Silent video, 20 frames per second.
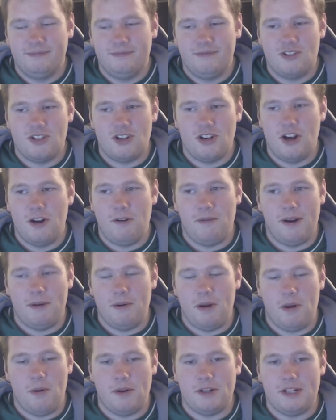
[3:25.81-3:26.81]
So hopefully I'm
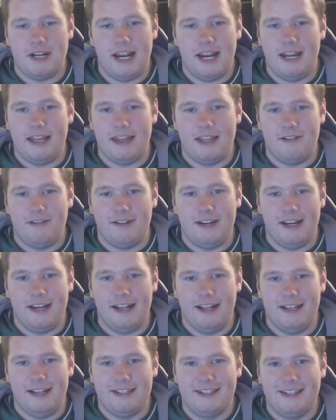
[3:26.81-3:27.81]
not watching anything
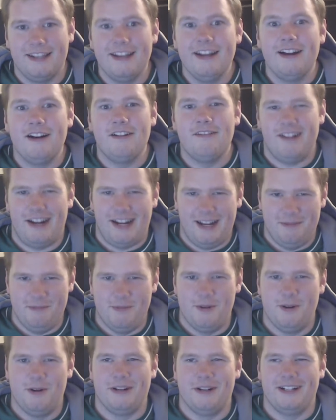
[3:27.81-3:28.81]
ridiculous. Rick and
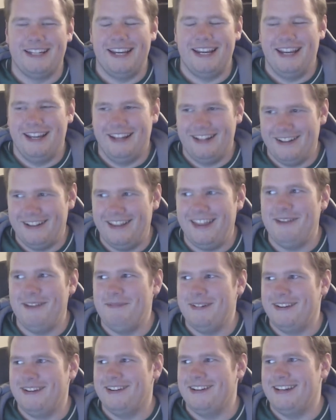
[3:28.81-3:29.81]
Morty. Oh, that'd
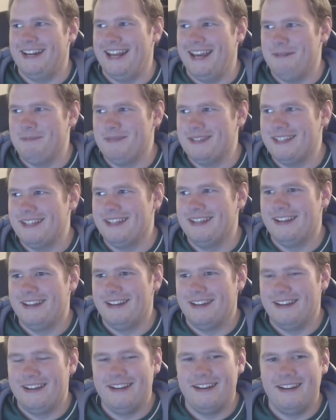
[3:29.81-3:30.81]
be good names.
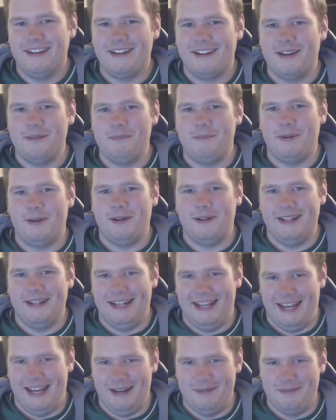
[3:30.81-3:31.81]
Good boy
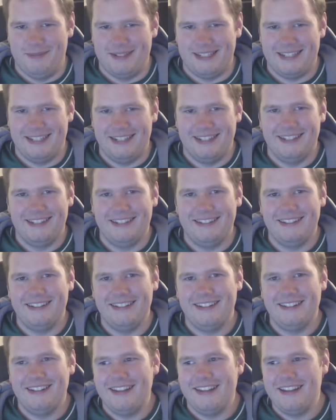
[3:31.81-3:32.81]
names.
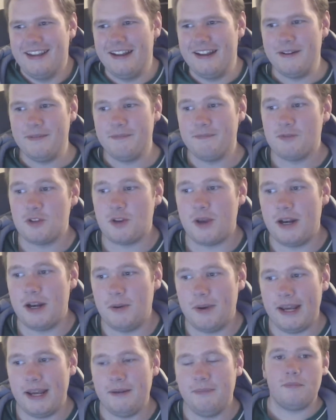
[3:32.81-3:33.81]
So
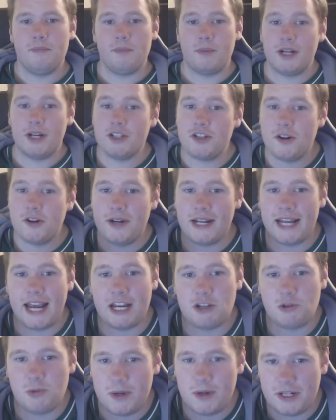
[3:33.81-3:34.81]
anyway, because you only
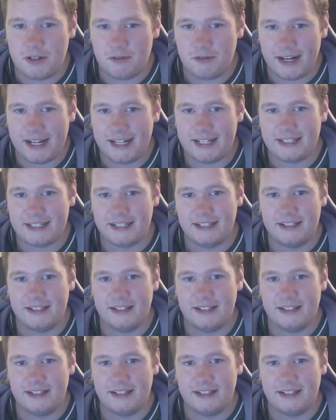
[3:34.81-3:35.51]
guessed one right,